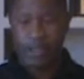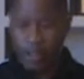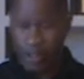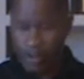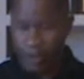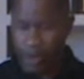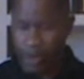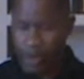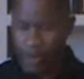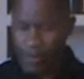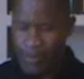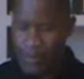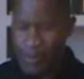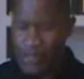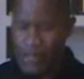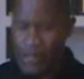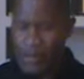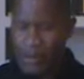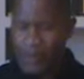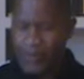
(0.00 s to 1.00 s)
Number one.
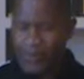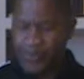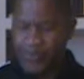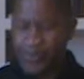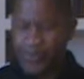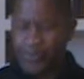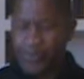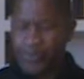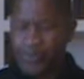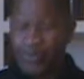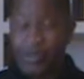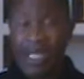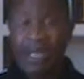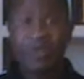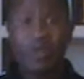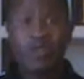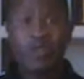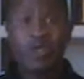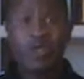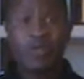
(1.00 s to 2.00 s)

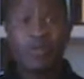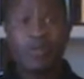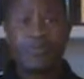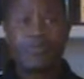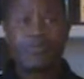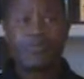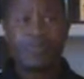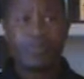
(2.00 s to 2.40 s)
Number two,